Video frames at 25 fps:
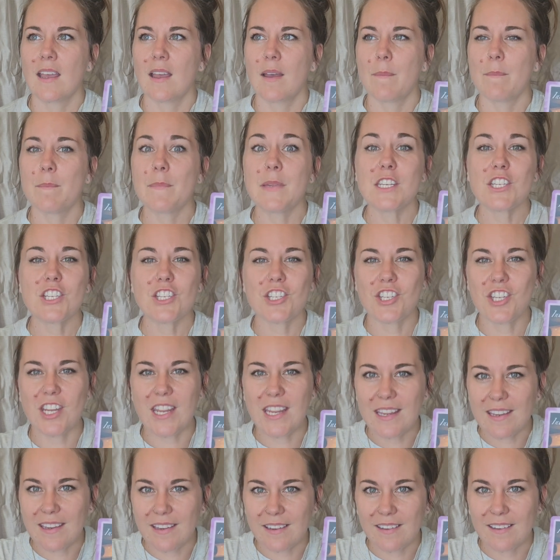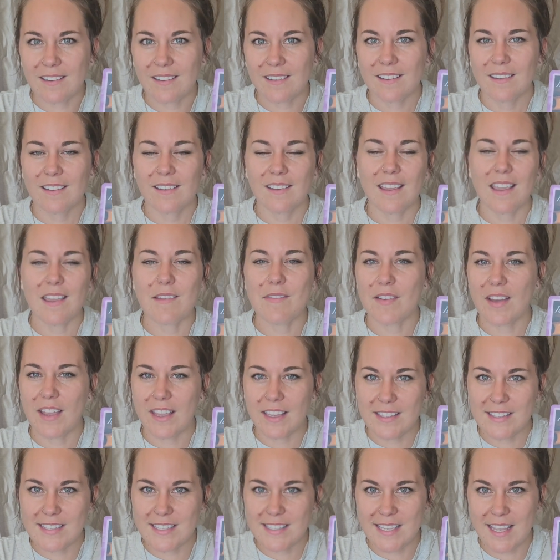machine, if I
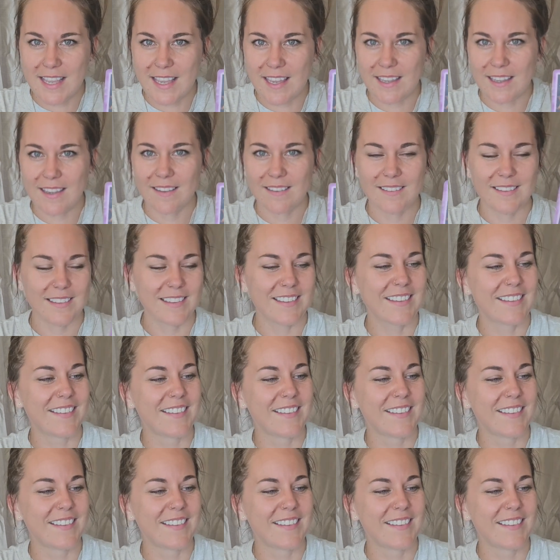could say.